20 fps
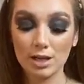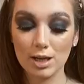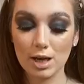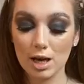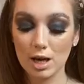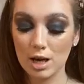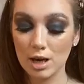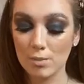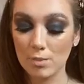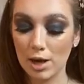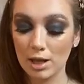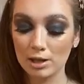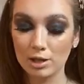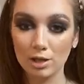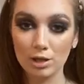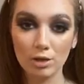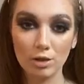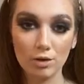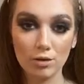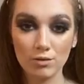I'd
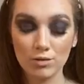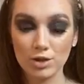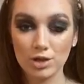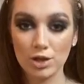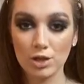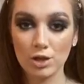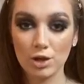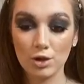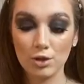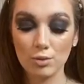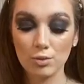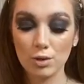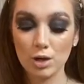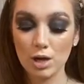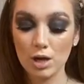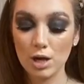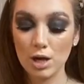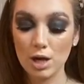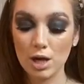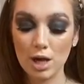love to know
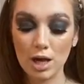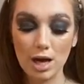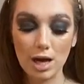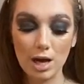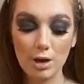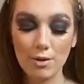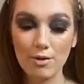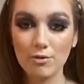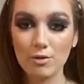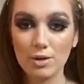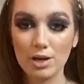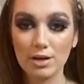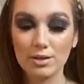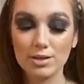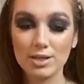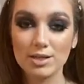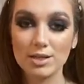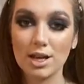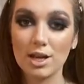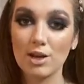how everyone else
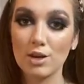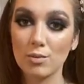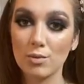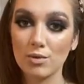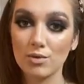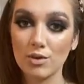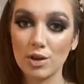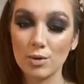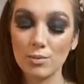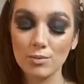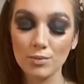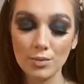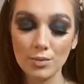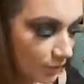is getting on with them.